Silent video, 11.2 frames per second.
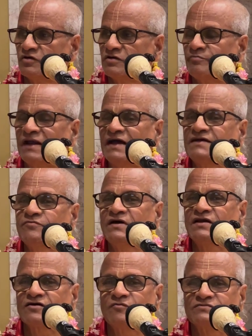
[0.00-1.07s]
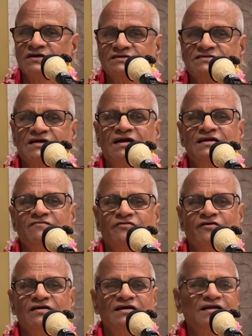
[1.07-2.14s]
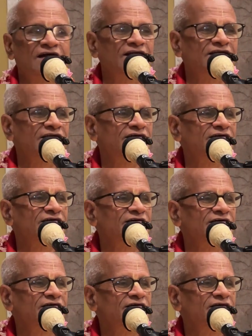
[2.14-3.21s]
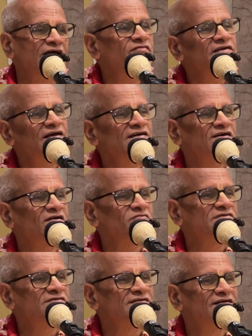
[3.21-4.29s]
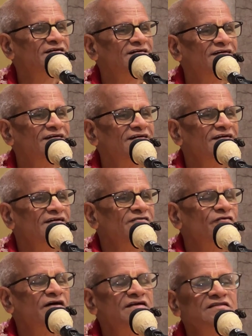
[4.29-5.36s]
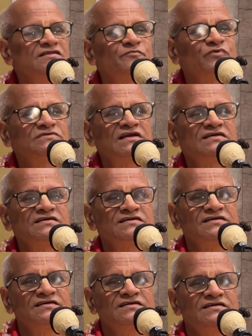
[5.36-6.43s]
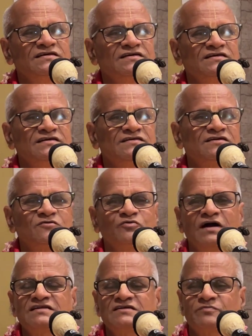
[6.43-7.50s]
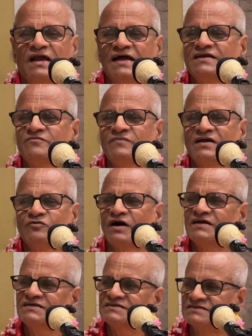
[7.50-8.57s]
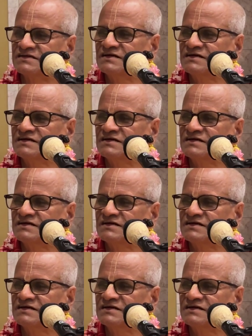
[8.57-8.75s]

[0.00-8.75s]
One blind man comes and stands, folded hand. Every day he comes. One day the Pujari said, what is blind man, what is